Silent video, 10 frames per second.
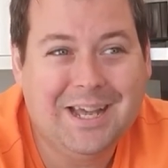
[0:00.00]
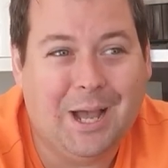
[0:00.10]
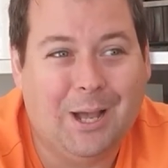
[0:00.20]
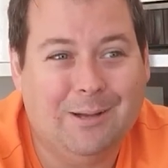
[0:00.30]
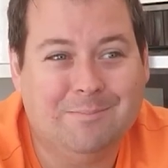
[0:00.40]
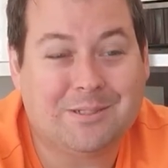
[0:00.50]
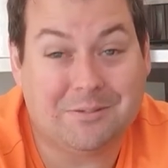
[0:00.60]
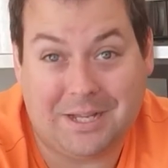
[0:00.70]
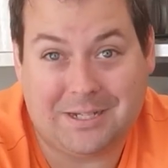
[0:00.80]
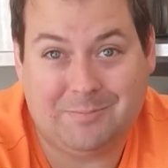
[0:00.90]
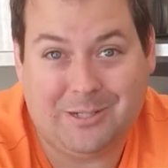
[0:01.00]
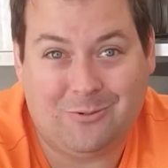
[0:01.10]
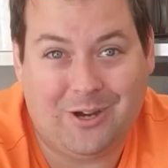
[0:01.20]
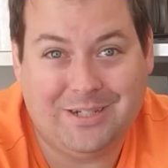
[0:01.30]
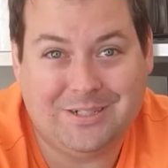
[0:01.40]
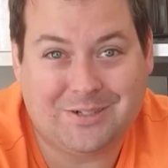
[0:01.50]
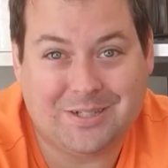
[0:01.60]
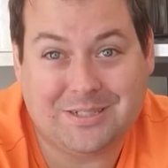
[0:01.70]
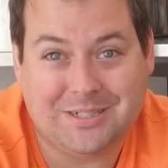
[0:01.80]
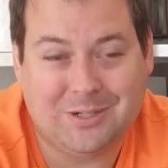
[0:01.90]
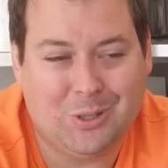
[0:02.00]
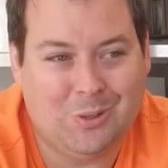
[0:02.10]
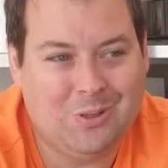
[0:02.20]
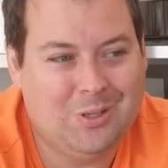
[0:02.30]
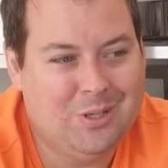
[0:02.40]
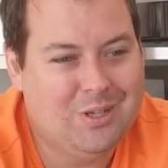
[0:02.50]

Um, so that could be quite interesting and long.